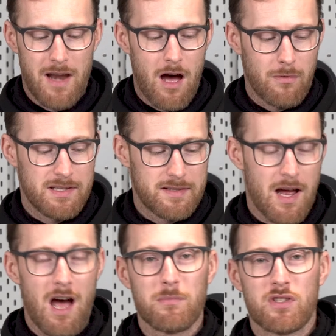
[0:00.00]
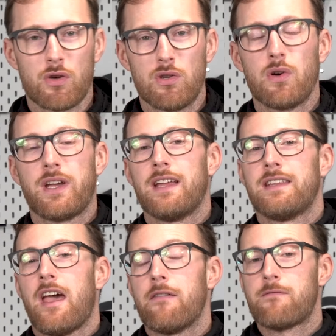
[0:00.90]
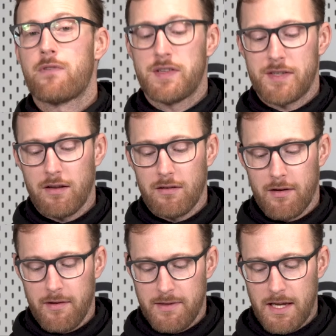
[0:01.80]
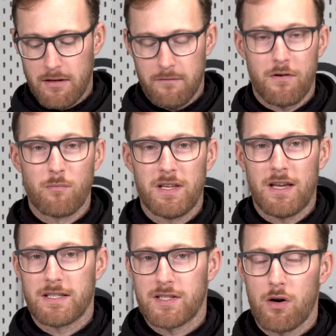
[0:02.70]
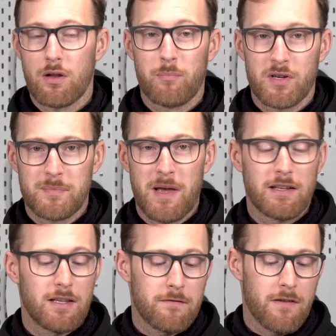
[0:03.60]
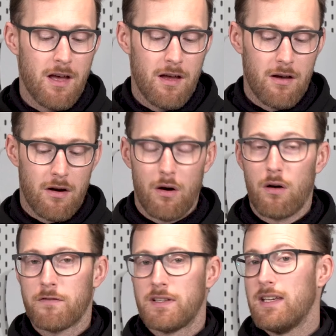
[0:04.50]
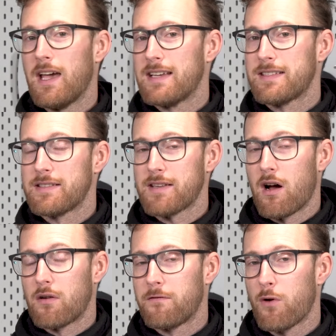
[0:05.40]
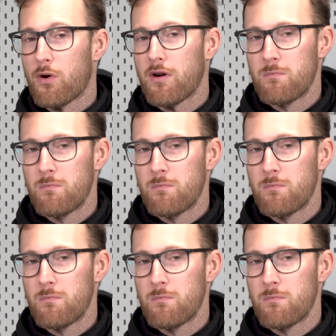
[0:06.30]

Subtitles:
Now it's time to look at every single thing from the external perspective of the SSR4